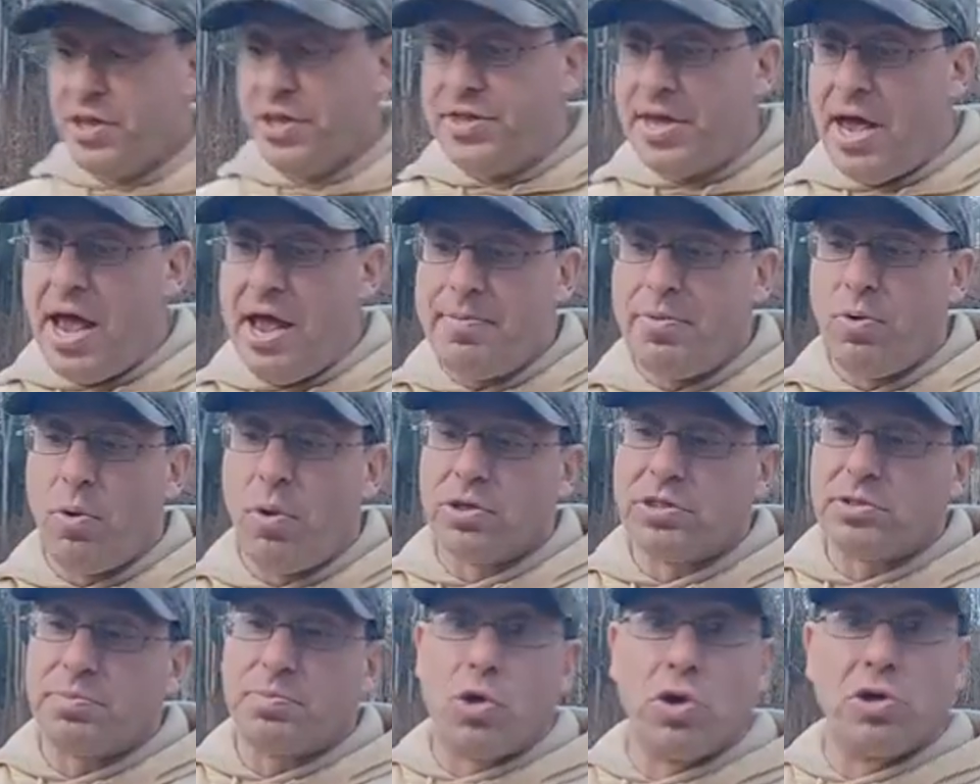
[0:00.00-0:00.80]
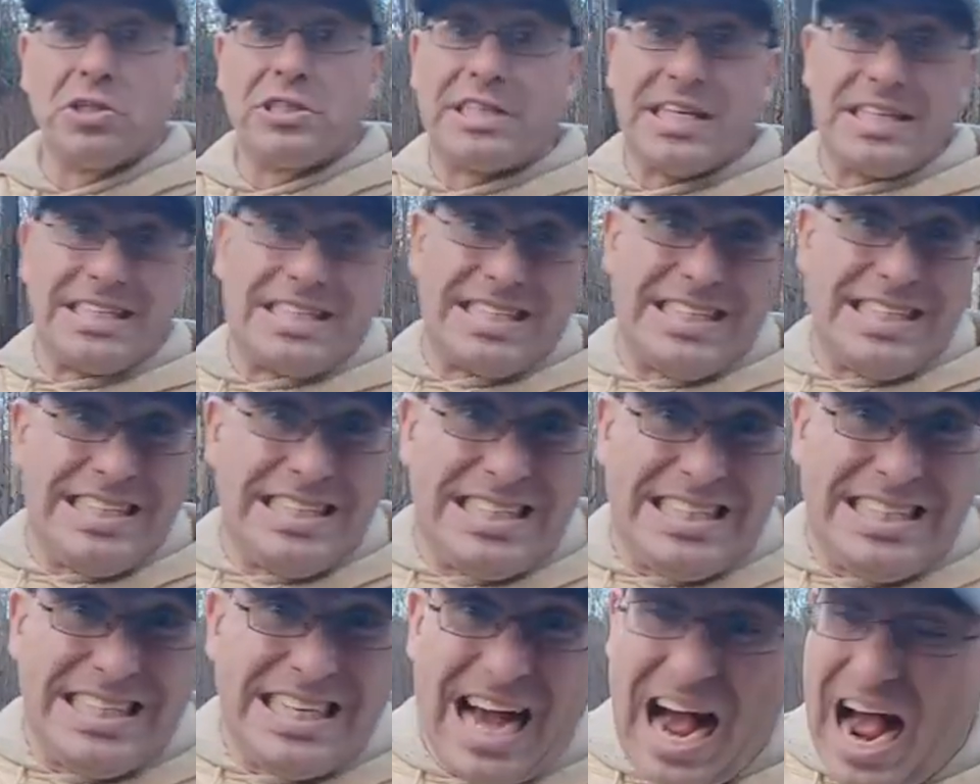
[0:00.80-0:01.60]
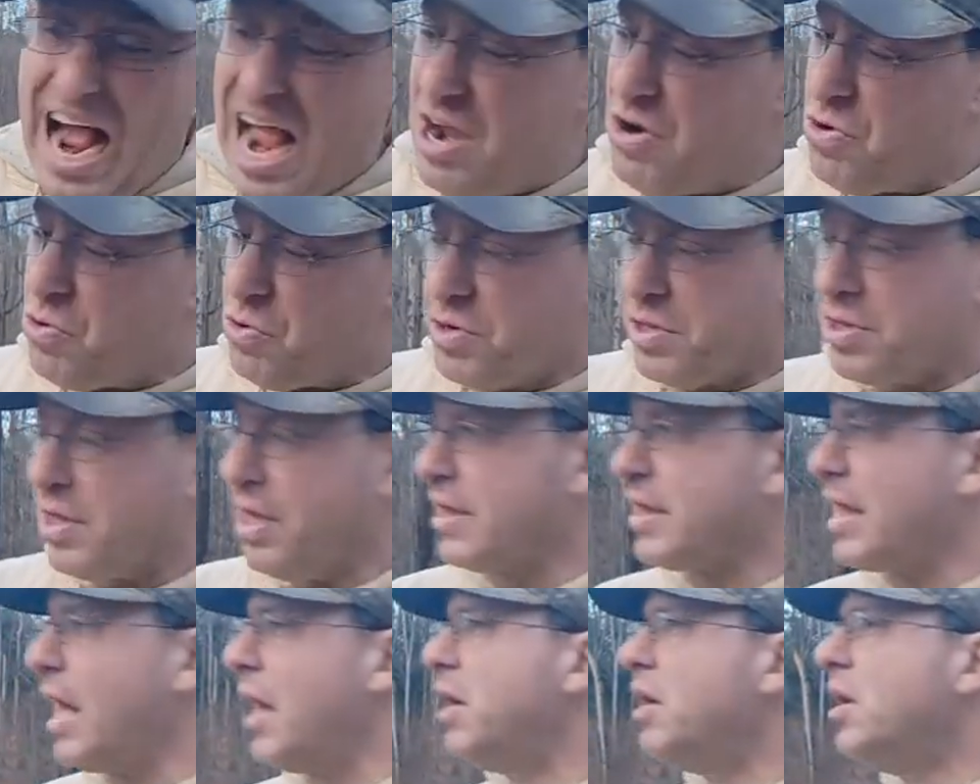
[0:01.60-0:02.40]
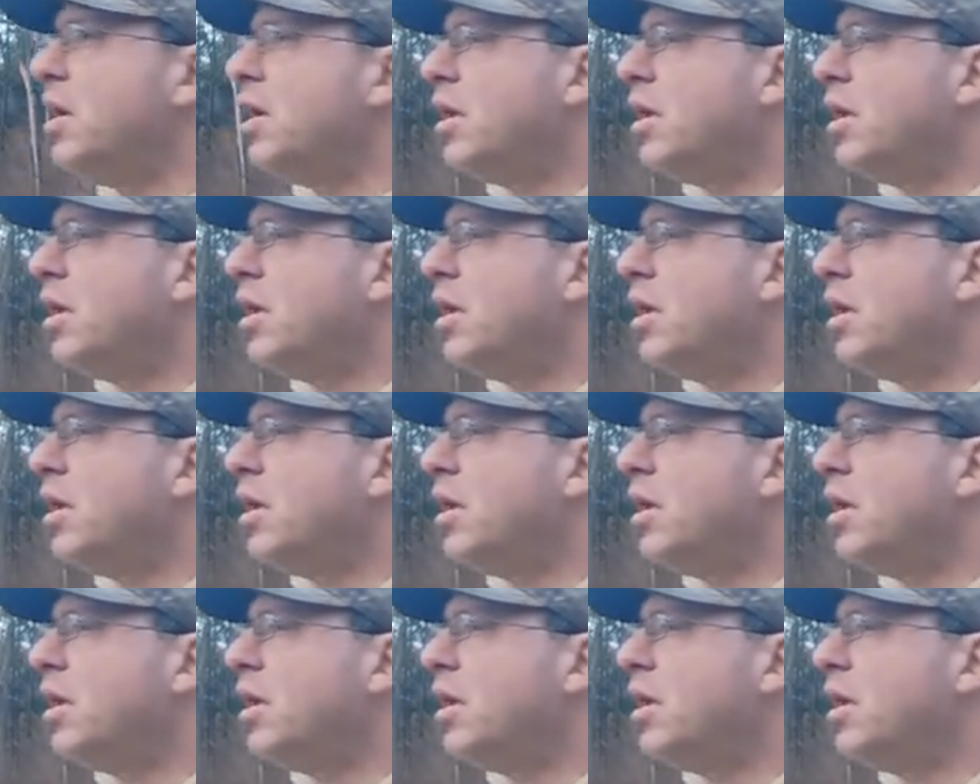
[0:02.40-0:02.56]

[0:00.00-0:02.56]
name, it wasn't because it said CCI or anything like that,